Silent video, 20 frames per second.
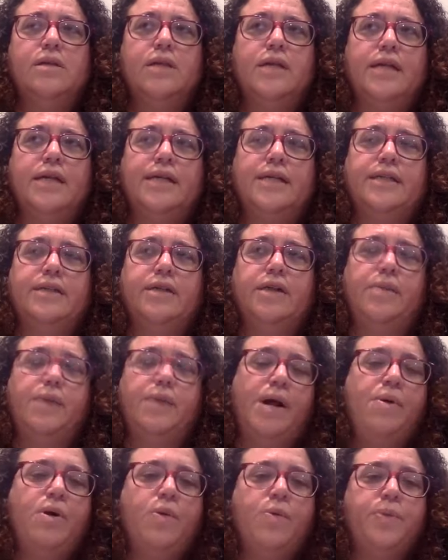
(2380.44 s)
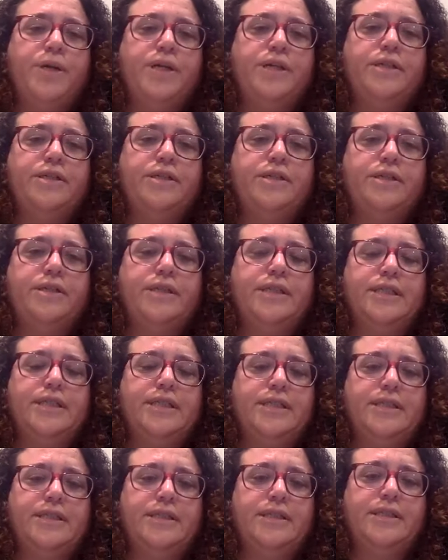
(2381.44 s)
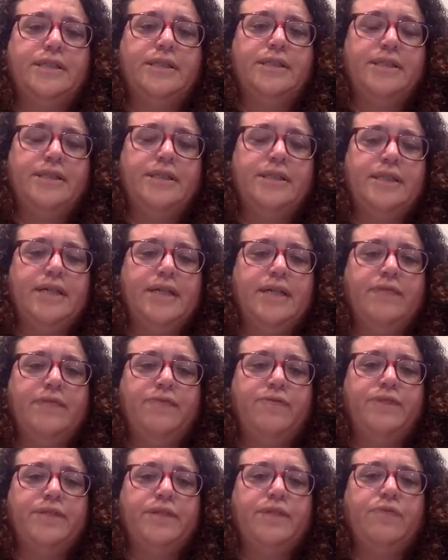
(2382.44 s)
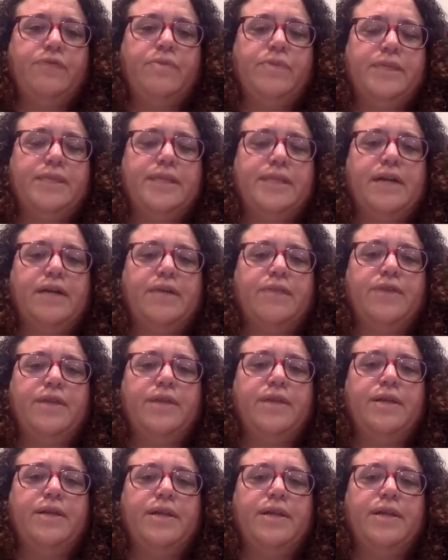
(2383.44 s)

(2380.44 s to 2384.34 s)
And you know, I'm hoping to get several months out of it.